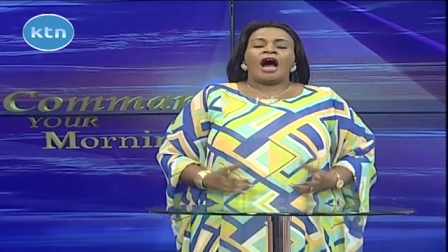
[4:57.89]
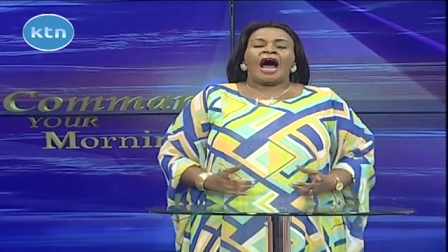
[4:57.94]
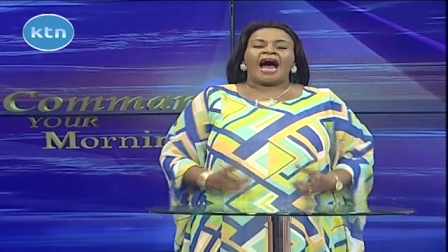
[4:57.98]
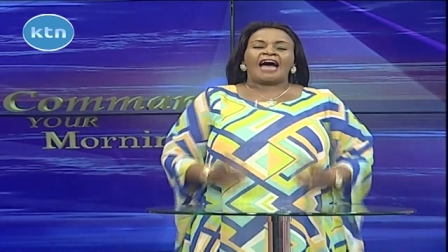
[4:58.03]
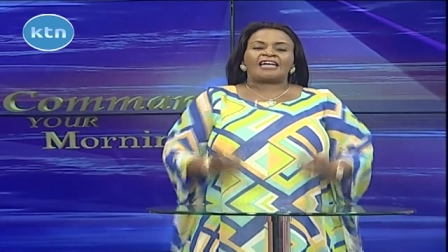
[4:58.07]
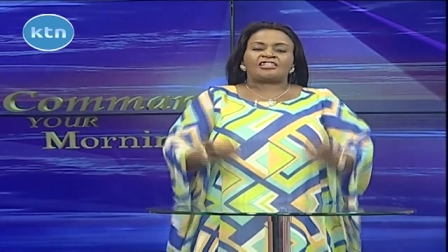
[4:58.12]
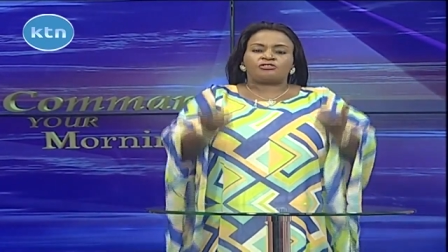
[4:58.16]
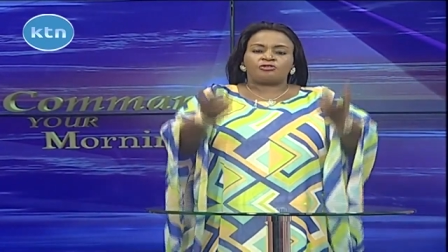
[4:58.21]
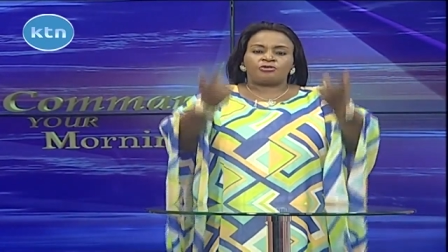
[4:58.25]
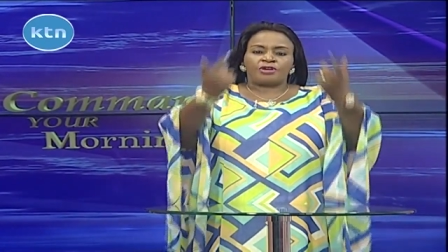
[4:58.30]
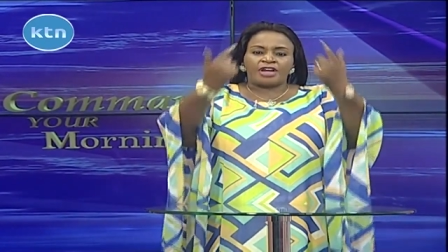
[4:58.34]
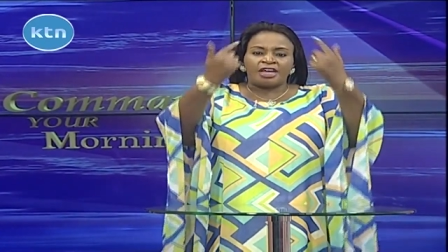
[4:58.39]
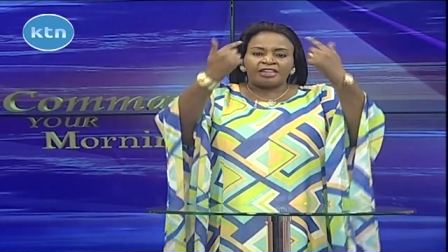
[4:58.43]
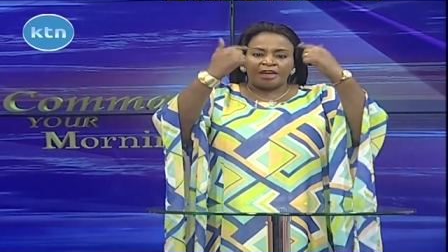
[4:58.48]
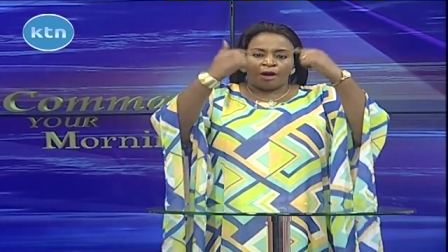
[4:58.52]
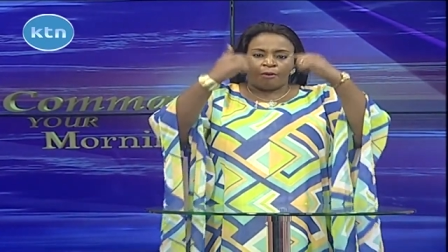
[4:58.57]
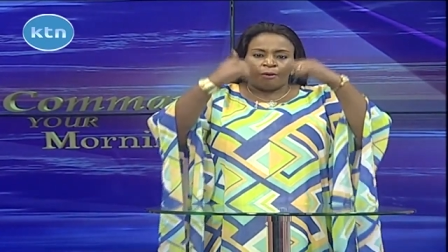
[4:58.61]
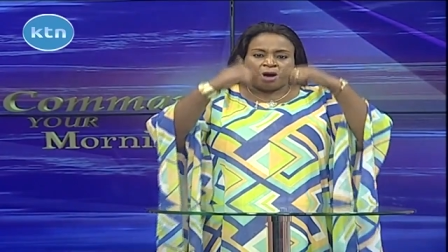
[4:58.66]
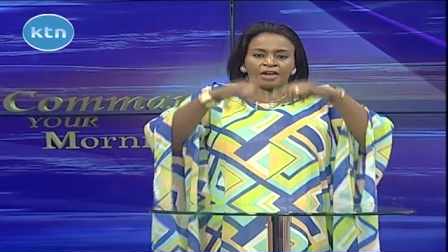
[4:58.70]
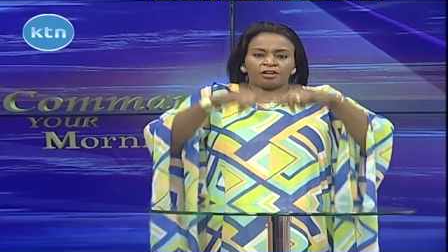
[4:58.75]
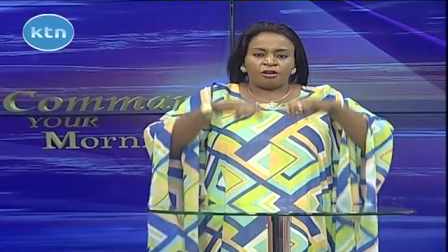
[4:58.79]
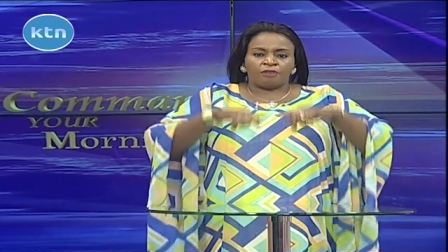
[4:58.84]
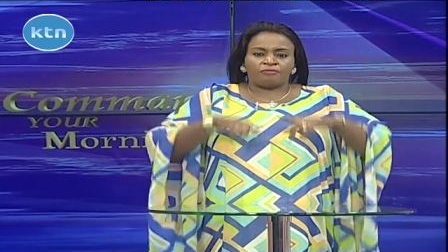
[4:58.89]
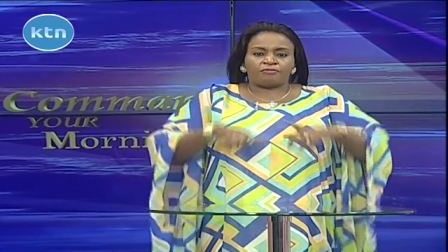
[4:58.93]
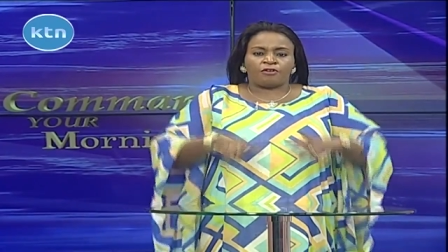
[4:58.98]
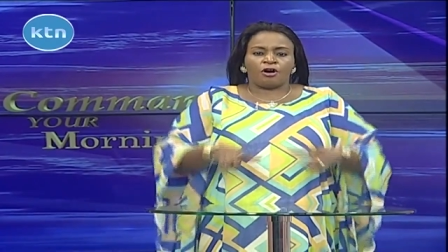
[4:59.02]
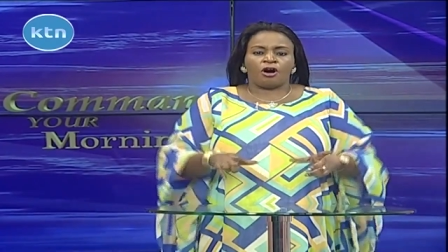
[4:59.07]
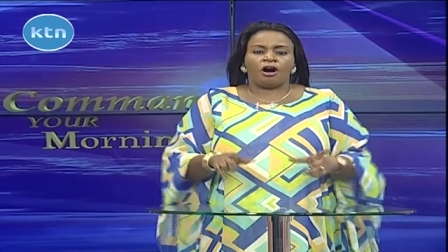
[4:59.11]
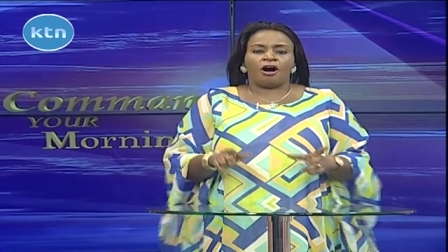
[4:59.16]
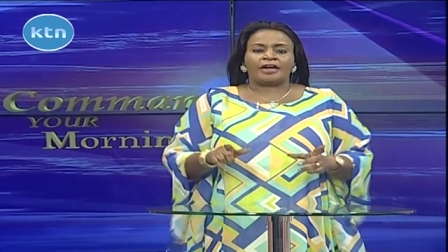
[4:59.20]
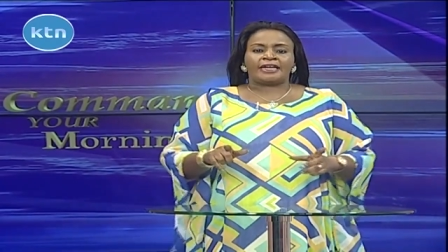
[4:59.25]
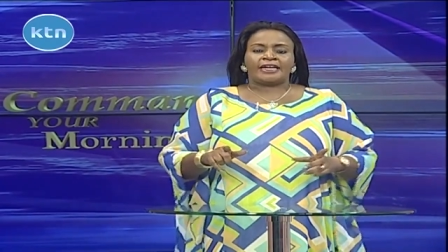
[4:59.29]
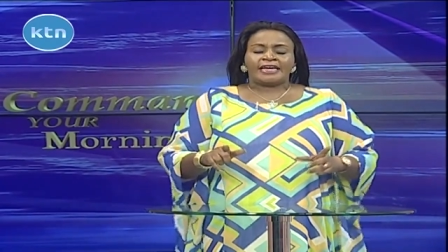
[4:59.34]
As you read the word of
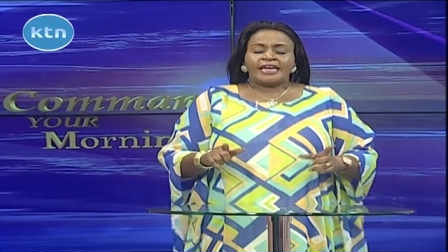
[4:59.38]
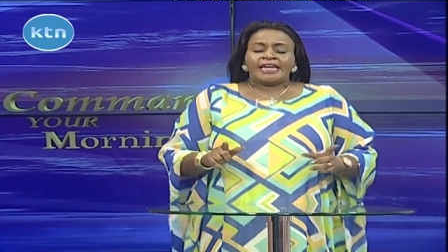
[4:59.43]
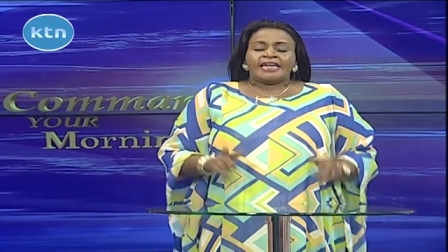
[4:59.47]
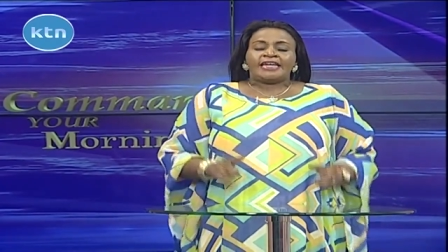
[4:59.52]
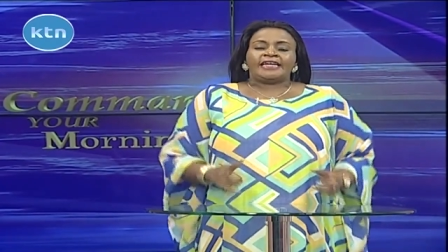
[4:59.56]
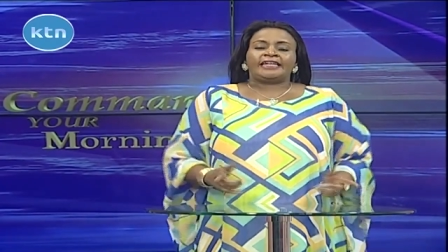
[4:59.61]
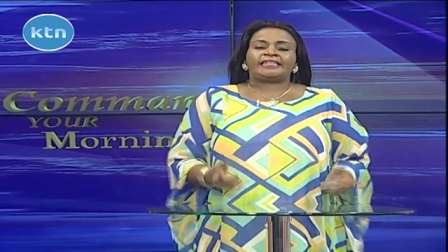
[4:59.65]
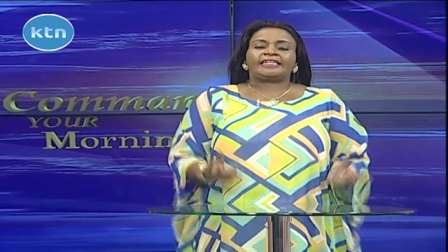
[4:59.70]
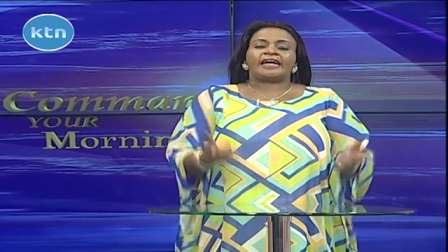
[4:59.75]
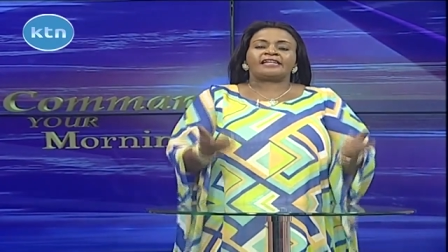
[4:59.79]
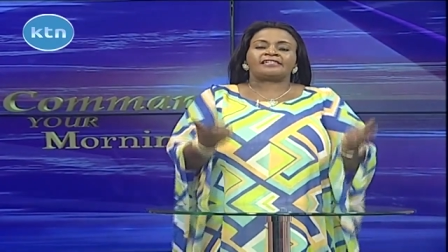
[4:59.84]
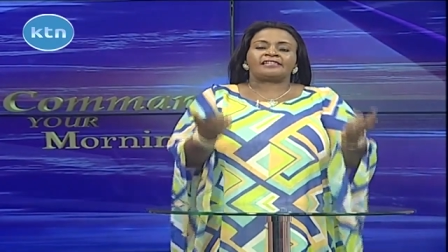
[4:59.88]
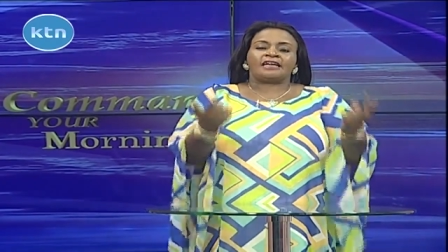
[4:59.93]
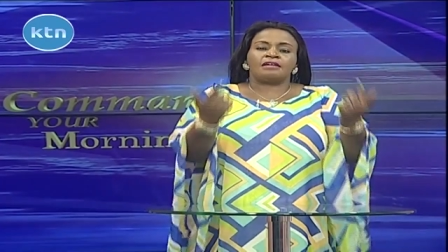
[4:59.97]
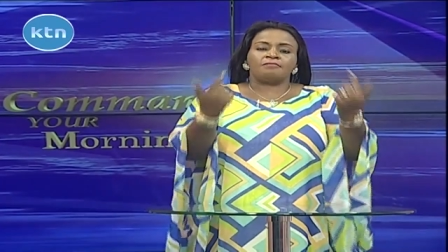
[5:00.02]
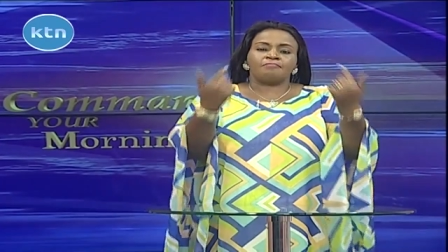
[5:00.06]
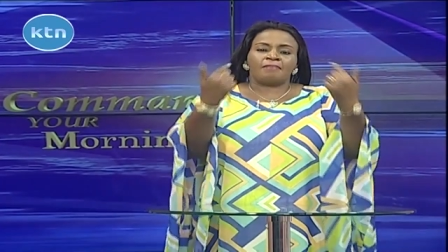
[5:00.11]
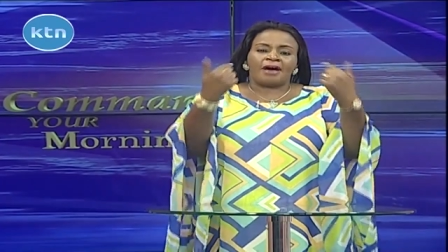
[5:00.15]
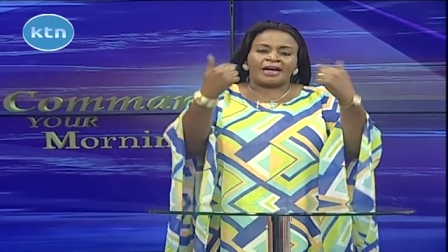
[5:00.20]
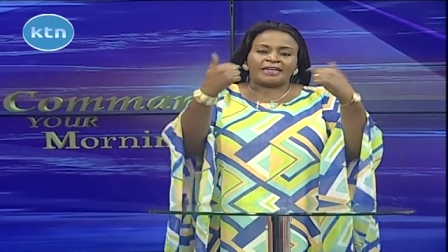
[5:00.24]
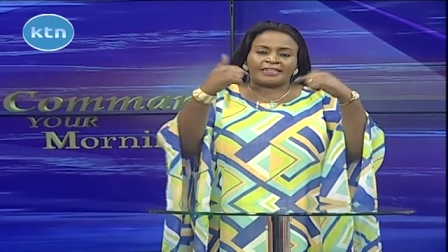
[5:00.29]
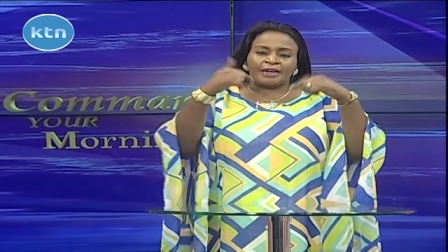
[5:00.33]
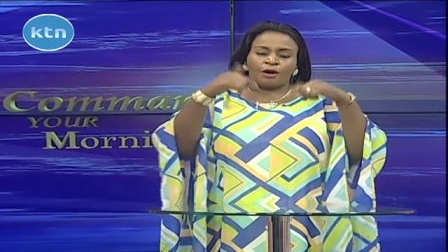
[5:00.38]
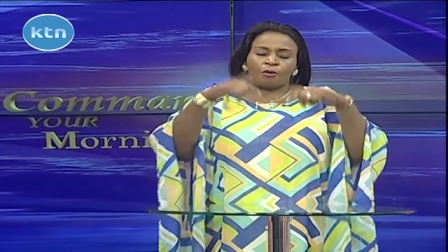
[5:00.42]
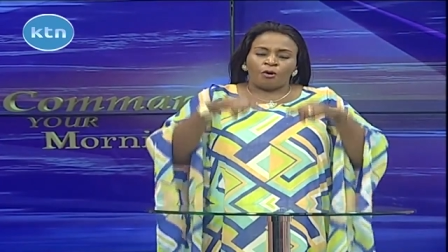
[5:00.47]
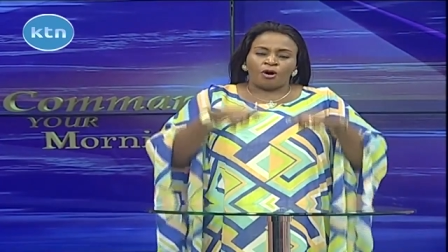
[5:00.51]
God, it doesn't matter